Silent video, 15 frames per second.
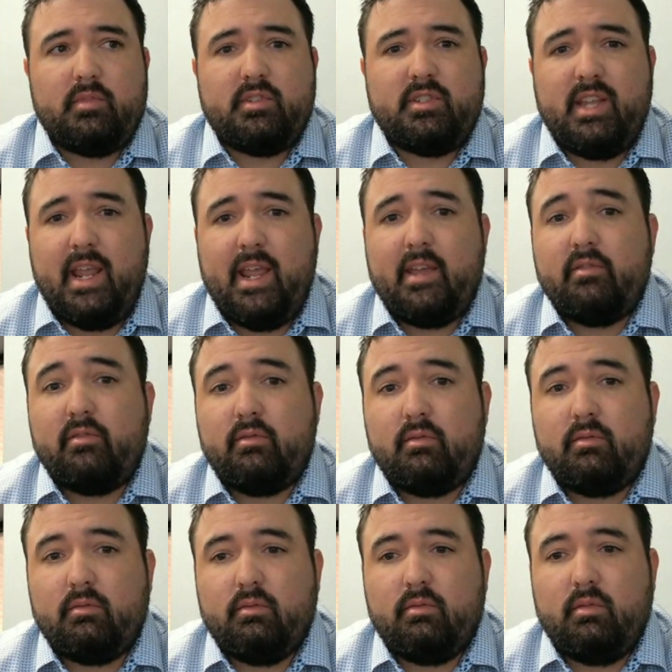sand
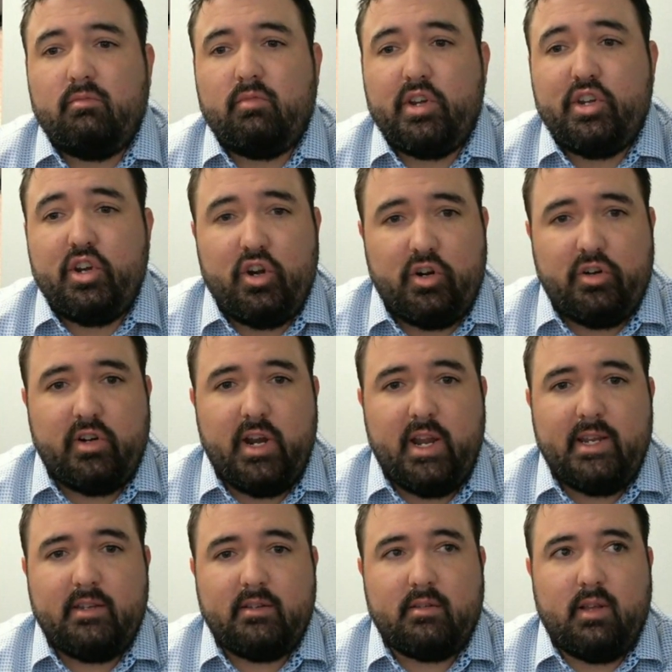return
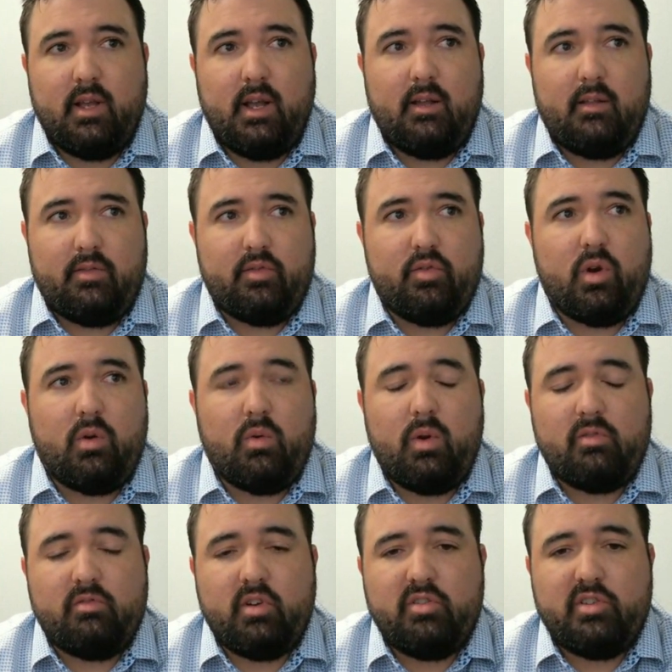rates through our
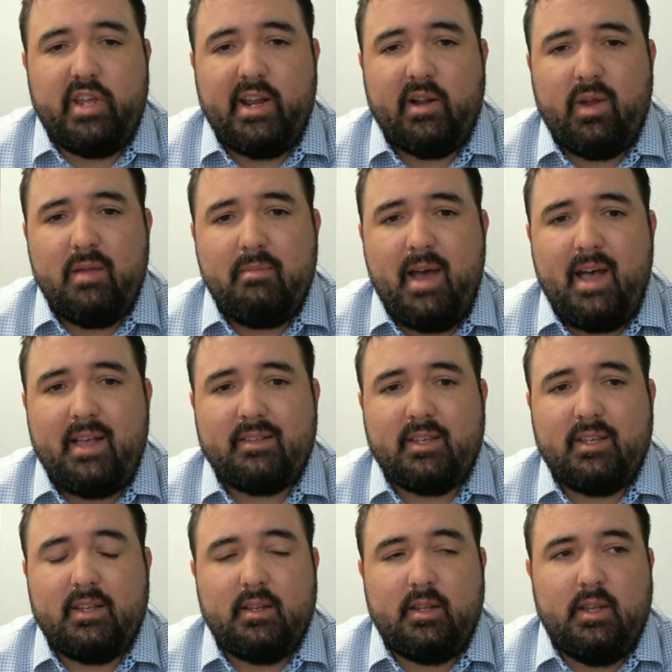rotating wave
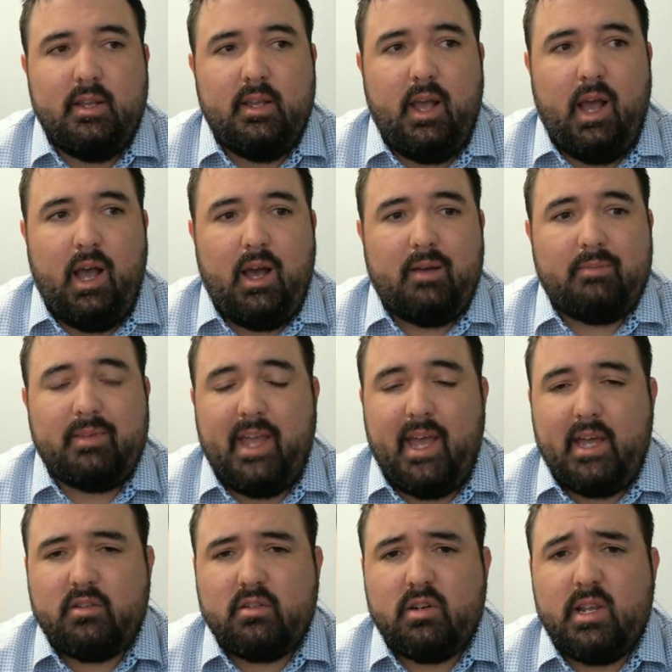basket,
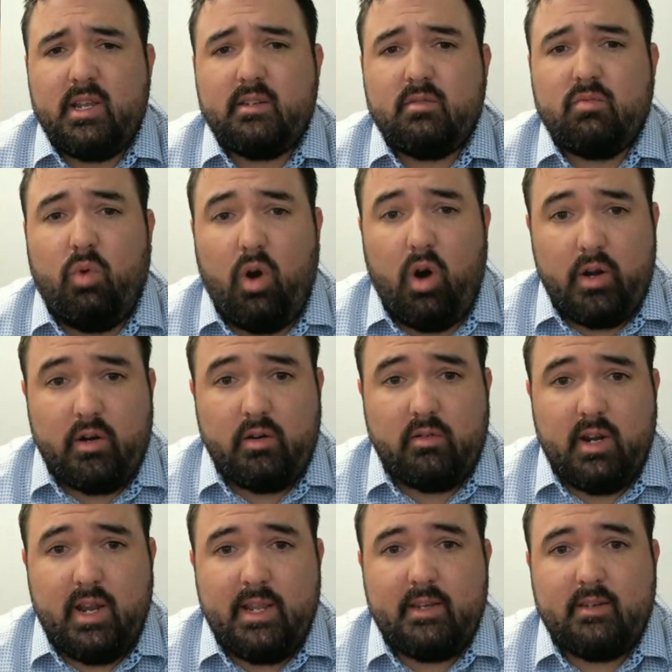gas rates, water
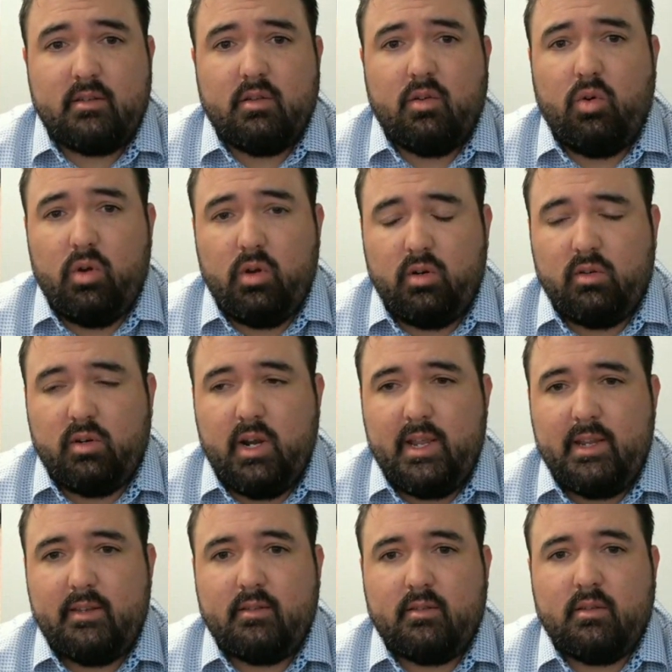rates, oil
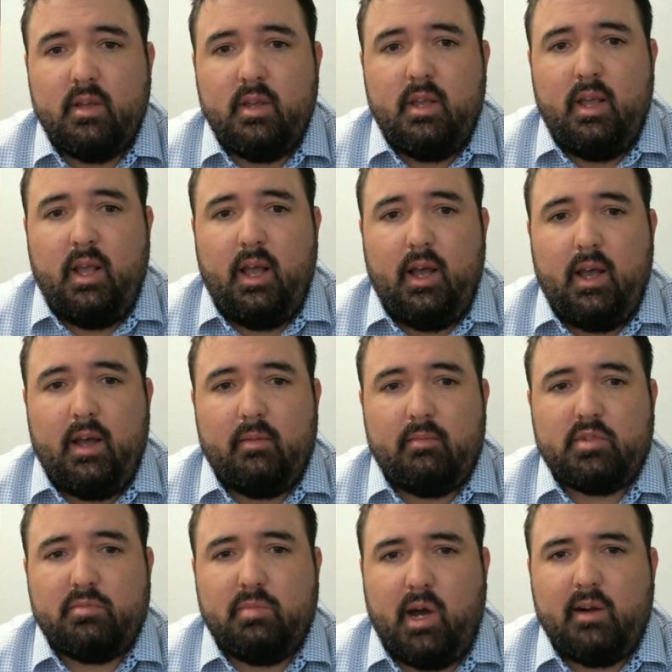rates,
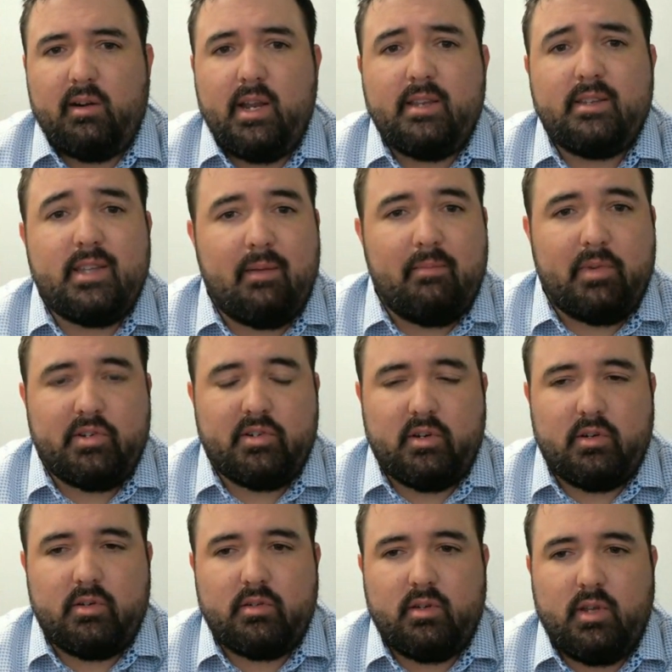spot rates,
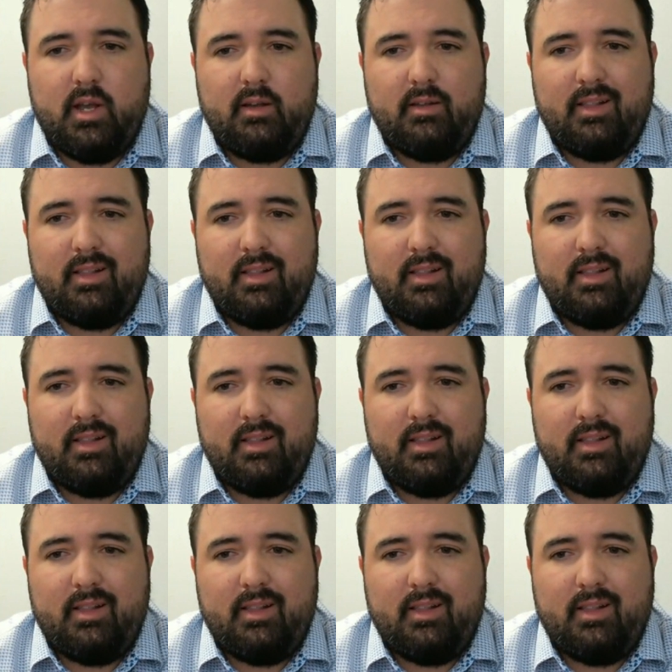temperatures.